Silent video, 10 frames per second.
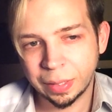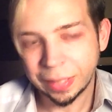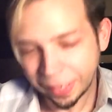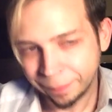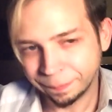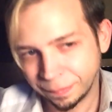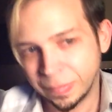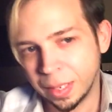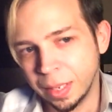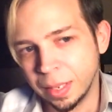yeah.
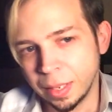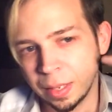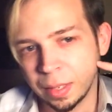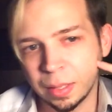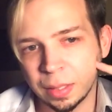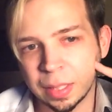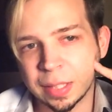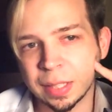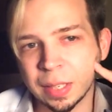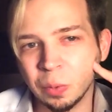
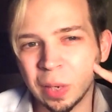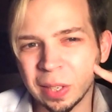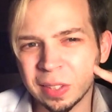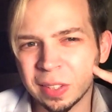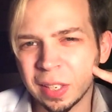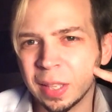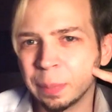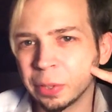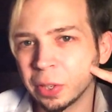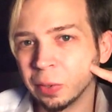Let's see, what else? The
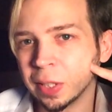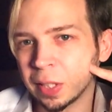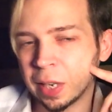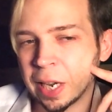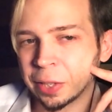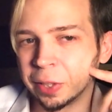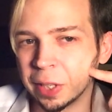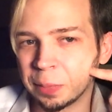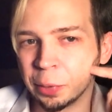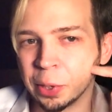Personas
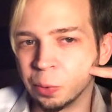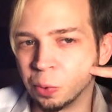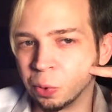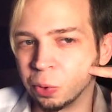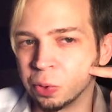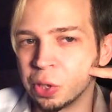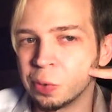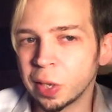actually is pretty cool. You